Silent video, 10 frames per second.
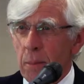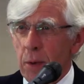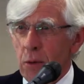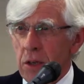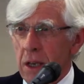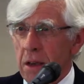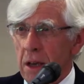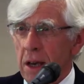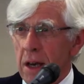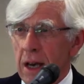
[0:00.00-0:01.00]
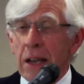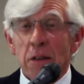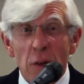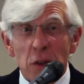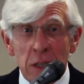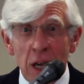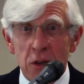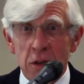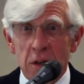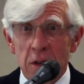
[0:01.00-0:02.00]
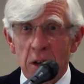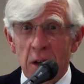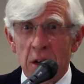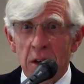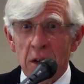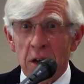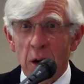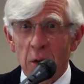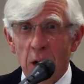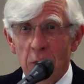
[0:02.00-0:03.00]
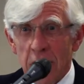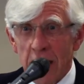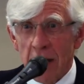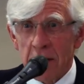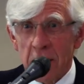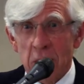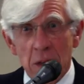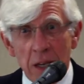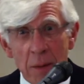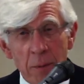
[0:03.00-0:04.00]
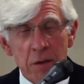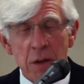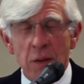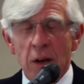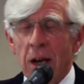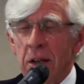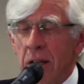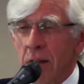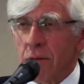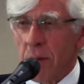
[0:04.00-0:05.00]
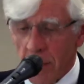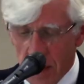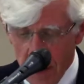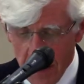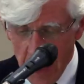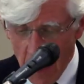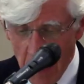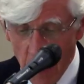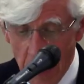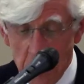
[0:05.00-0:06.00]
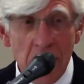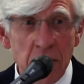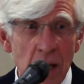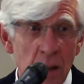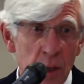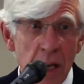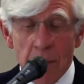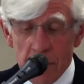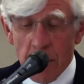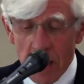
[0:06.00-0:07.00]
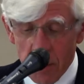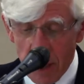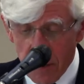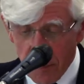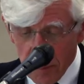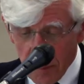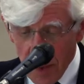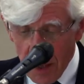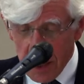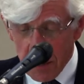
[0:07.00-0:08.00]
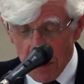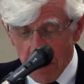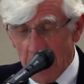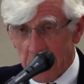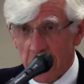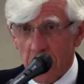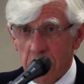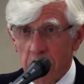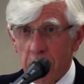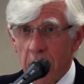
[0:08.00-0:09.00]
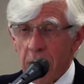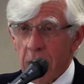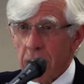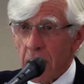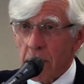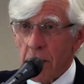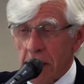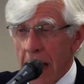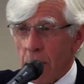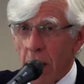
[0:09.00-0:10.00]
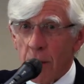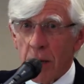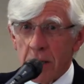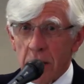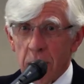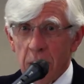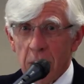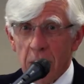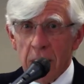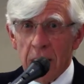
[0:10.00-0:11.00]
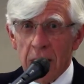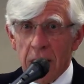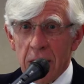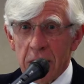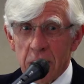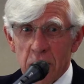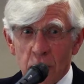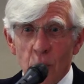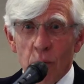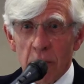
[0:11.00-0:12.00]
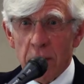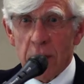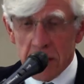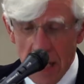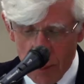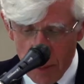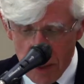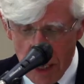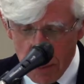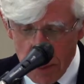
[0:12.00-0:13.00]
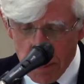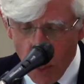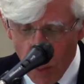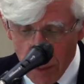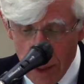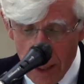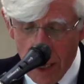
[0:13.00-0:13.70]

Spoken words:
beauty and sophistication of the county, because they get most of their ideas from the only way is Essex, which happens, by the way, to be based in the town where I went to school and the town where I was born.